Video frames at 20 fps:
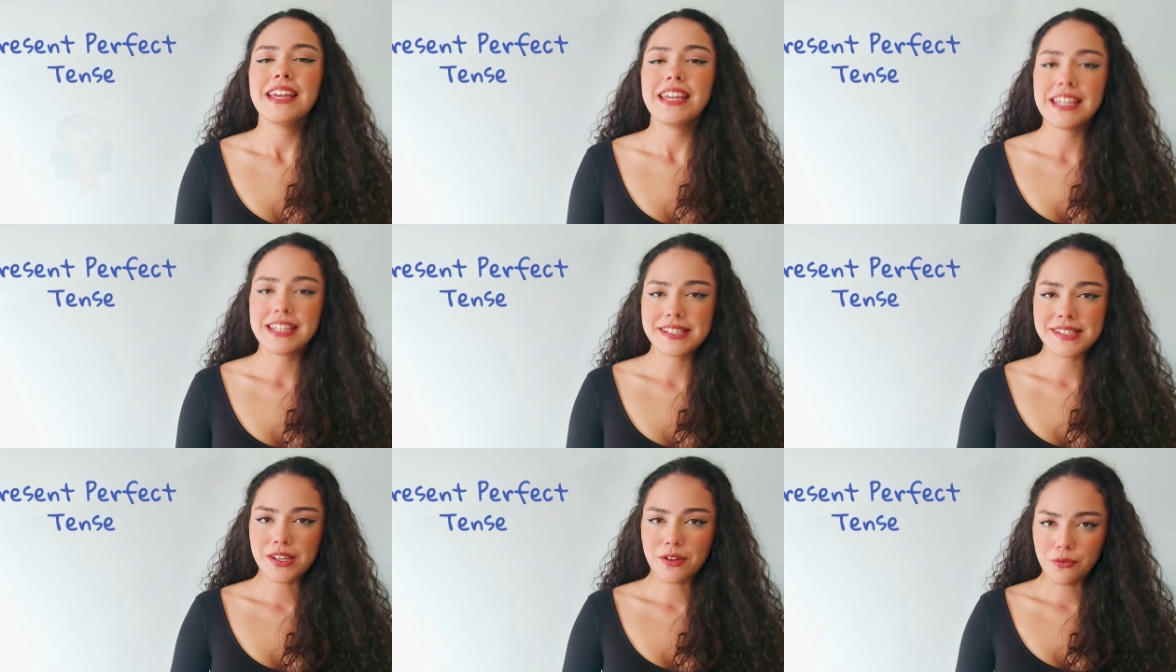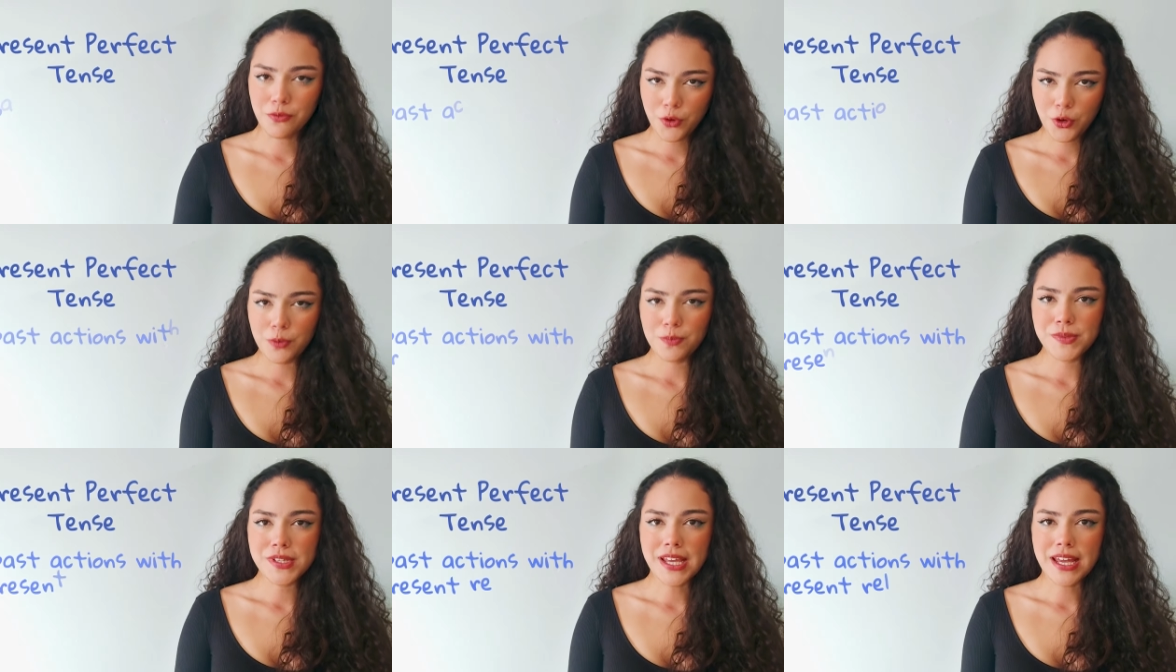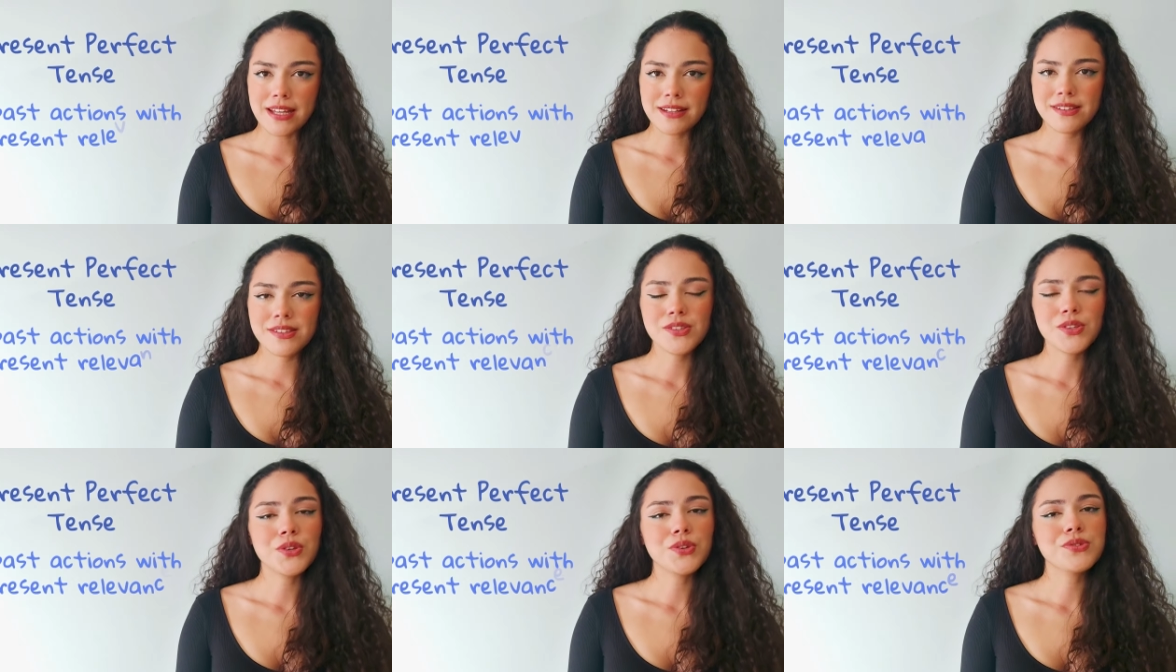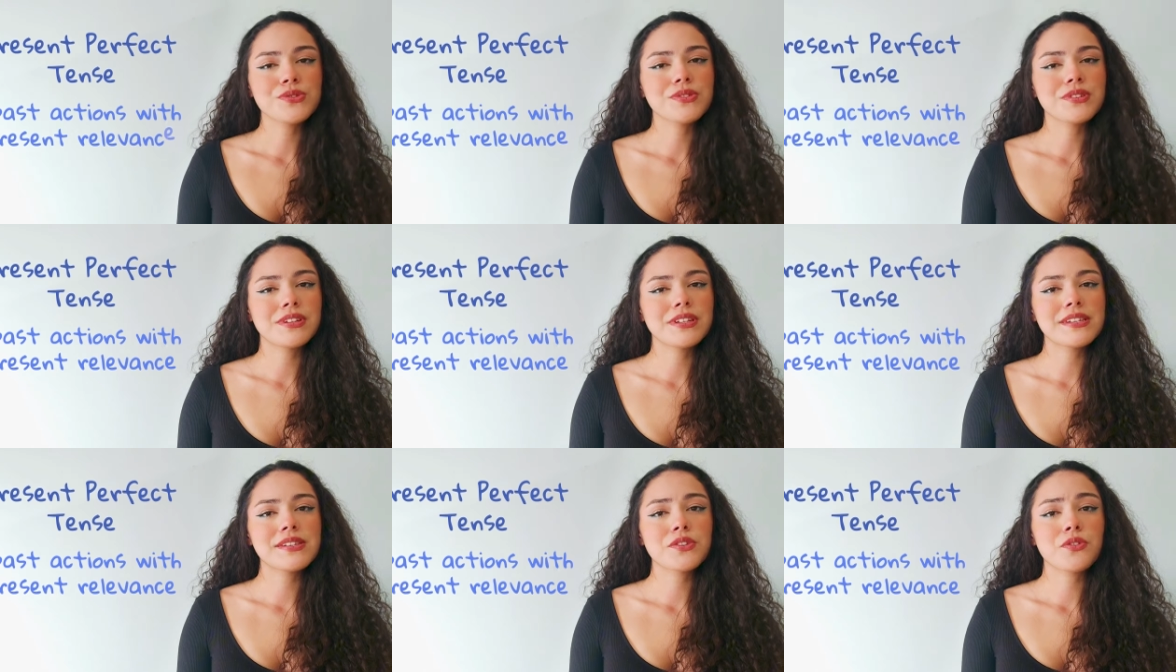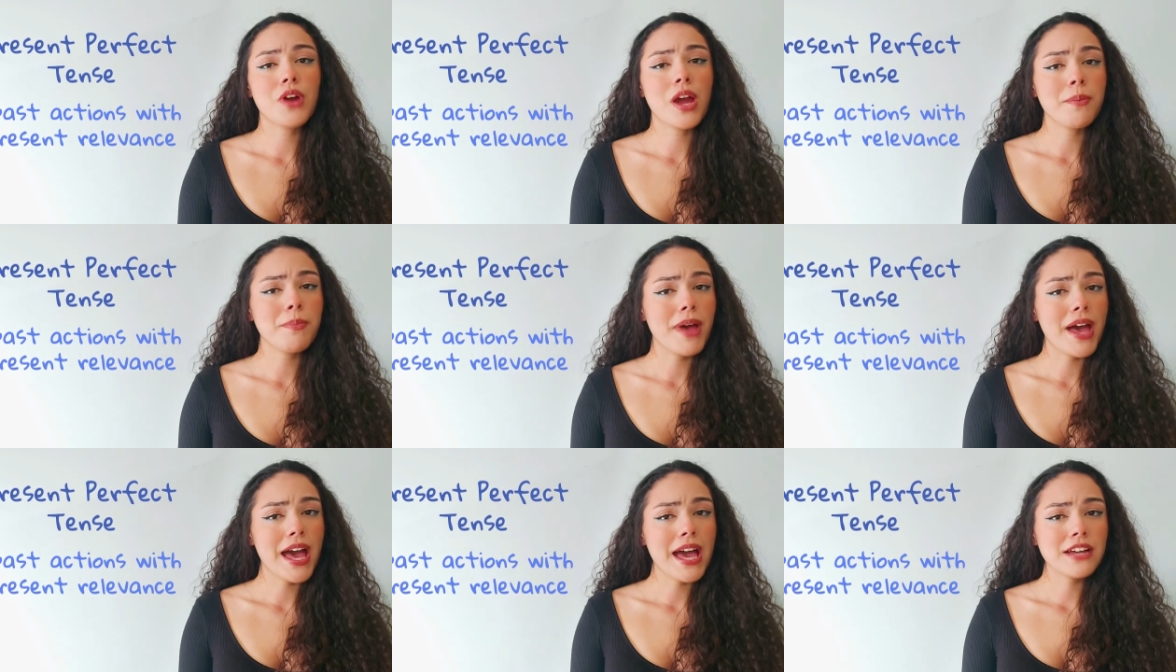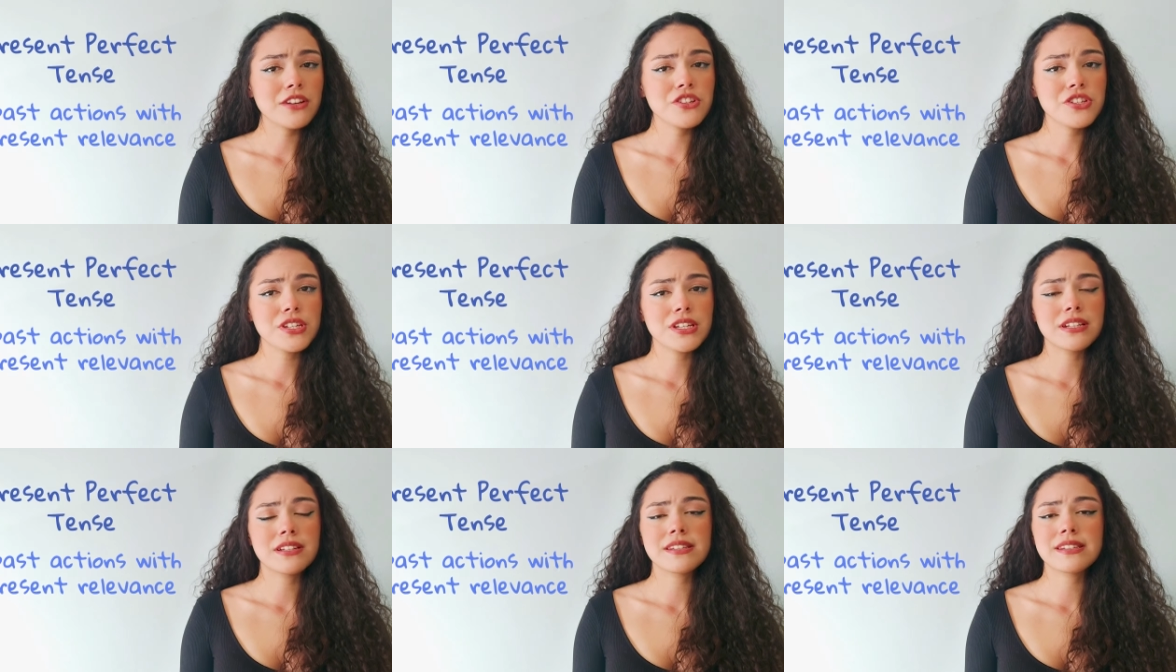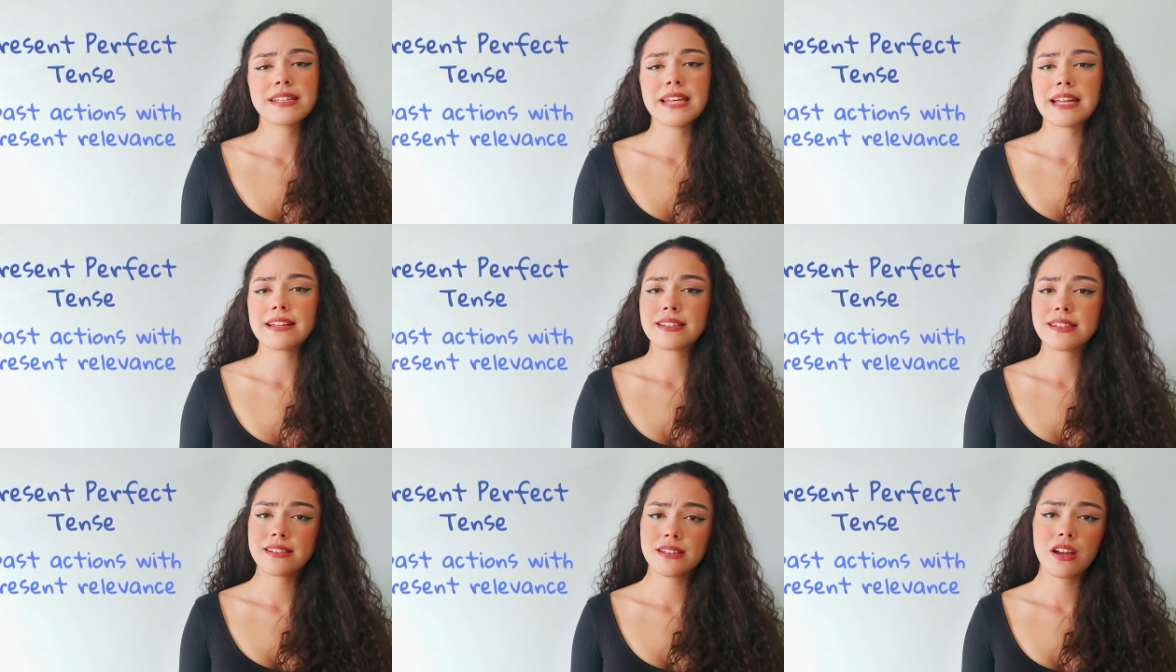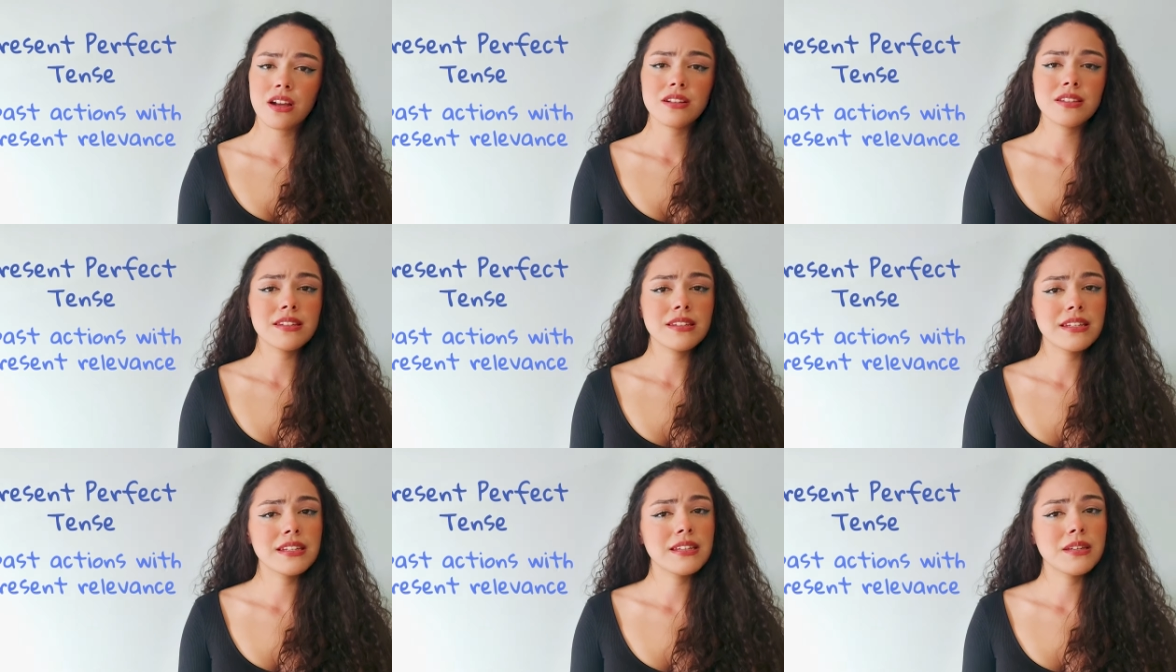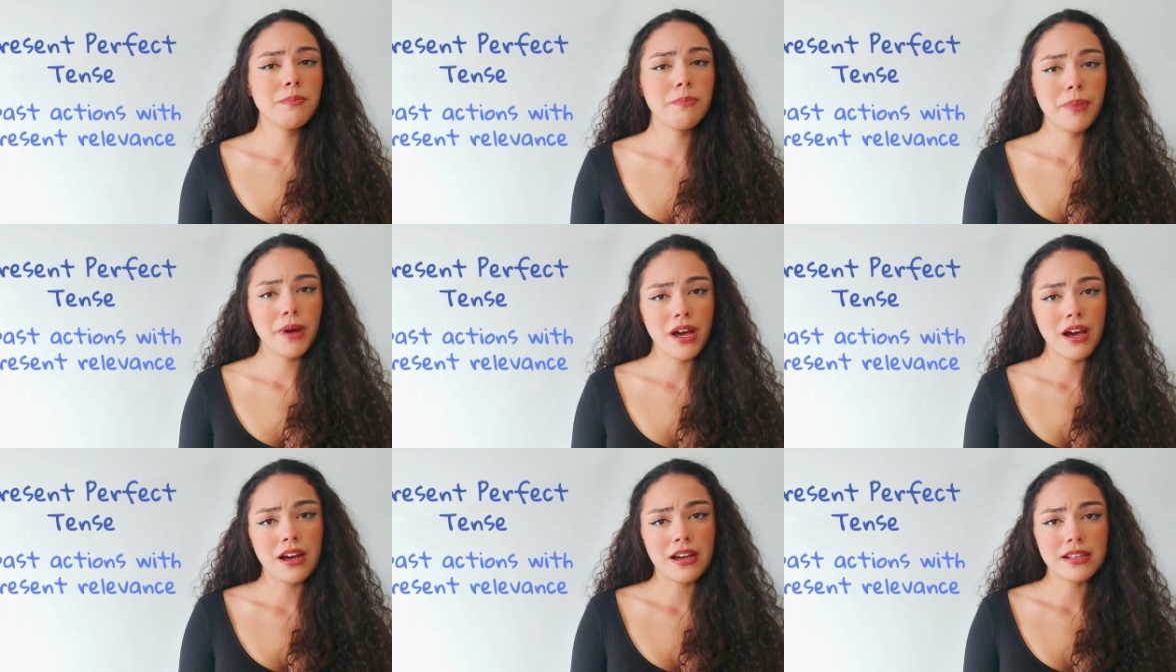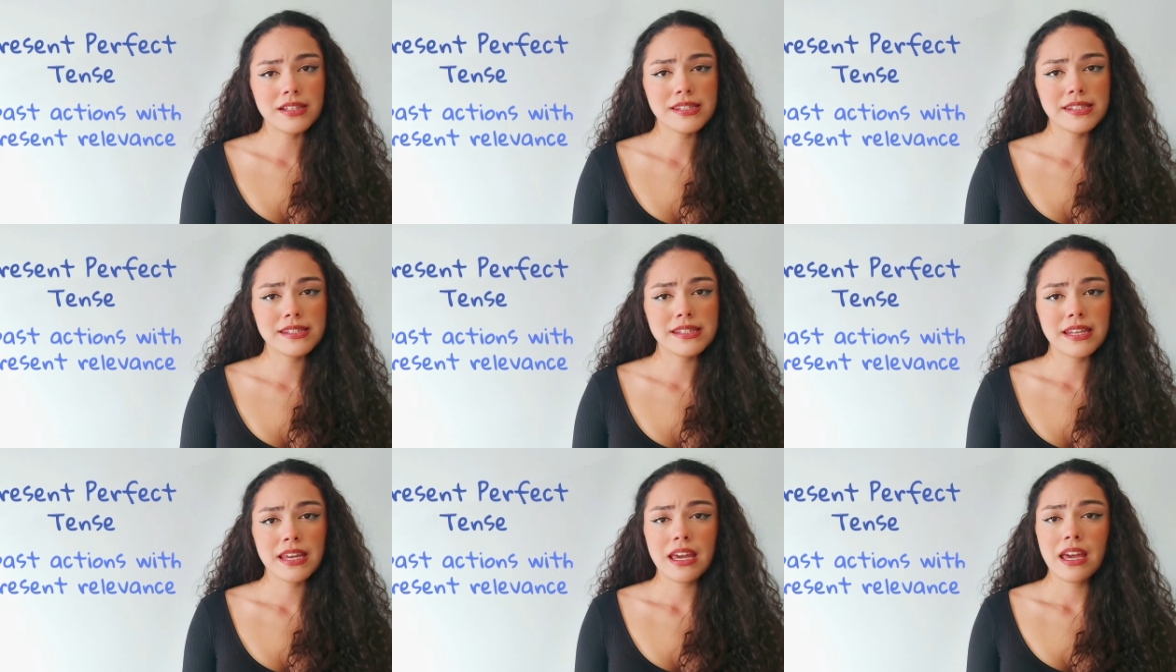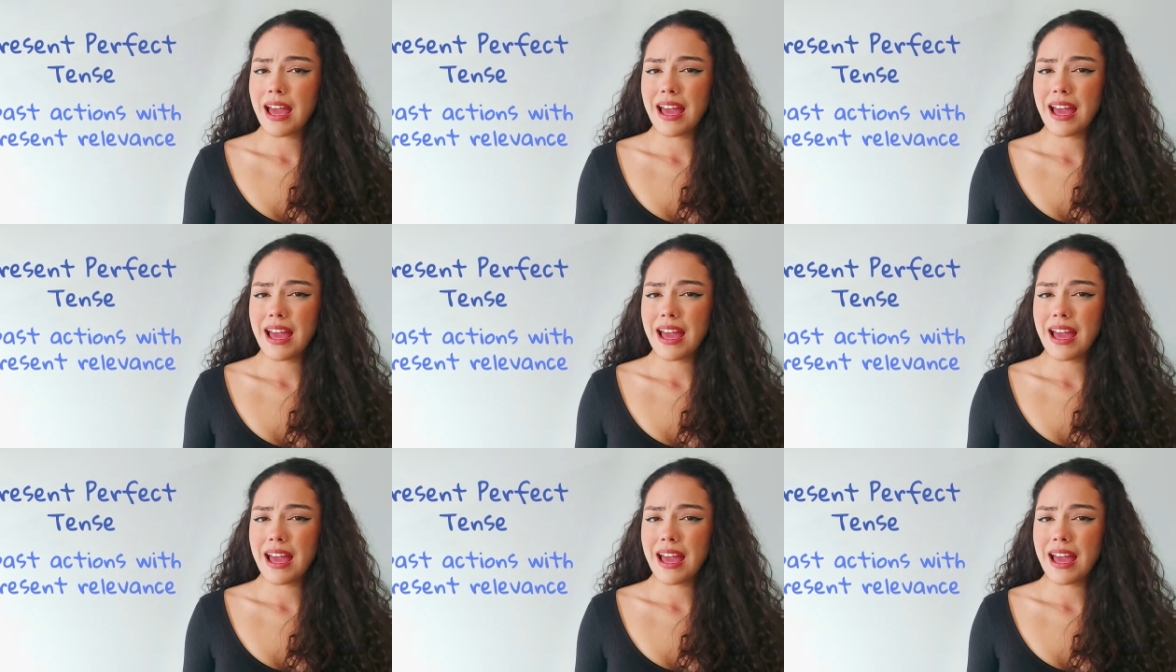it is a verb tense used to describe actions that started in the past